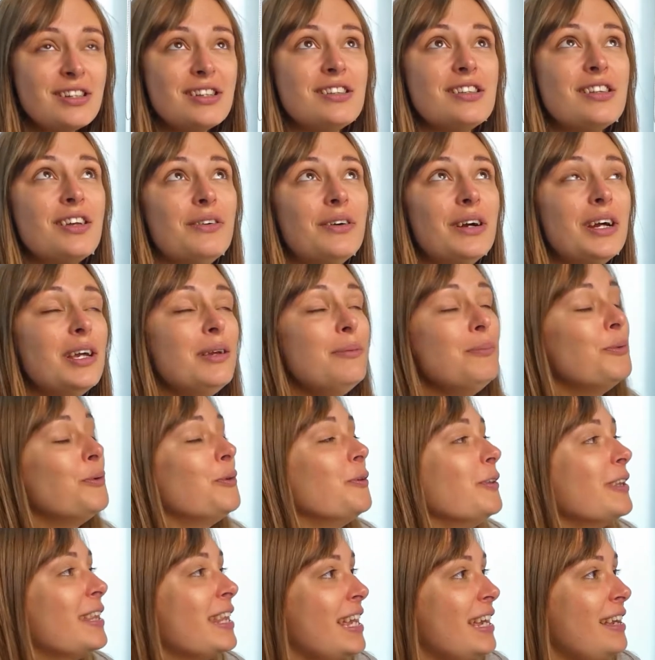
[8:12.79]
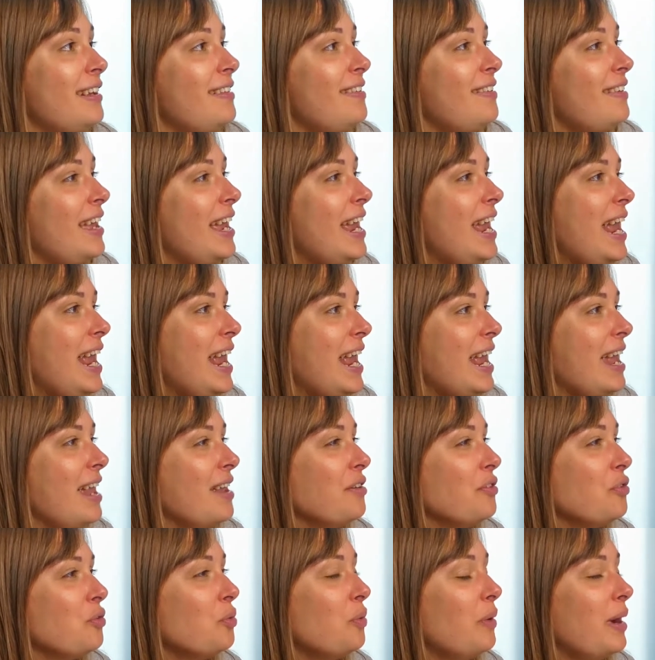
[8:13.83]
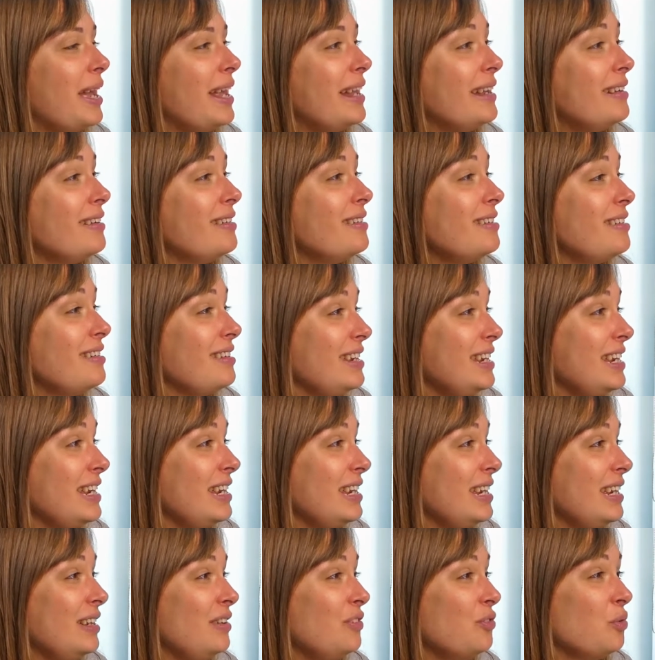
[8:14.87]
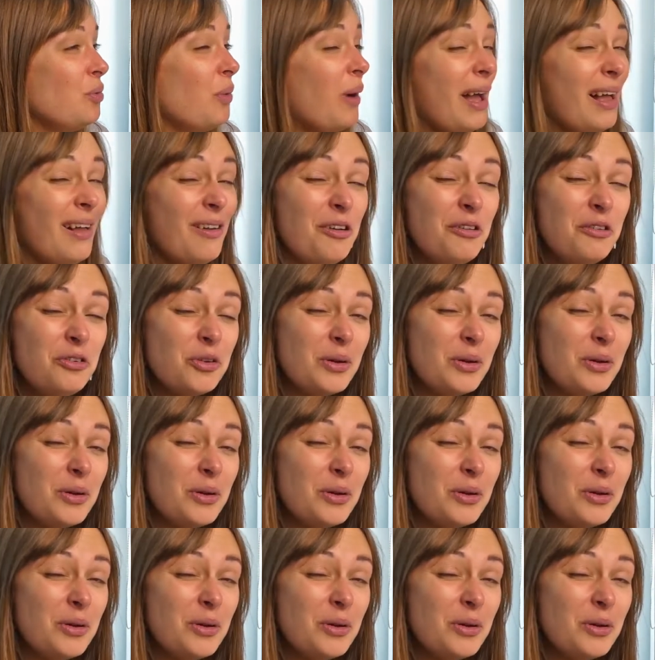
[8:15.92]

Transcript: so I bought this in 2012,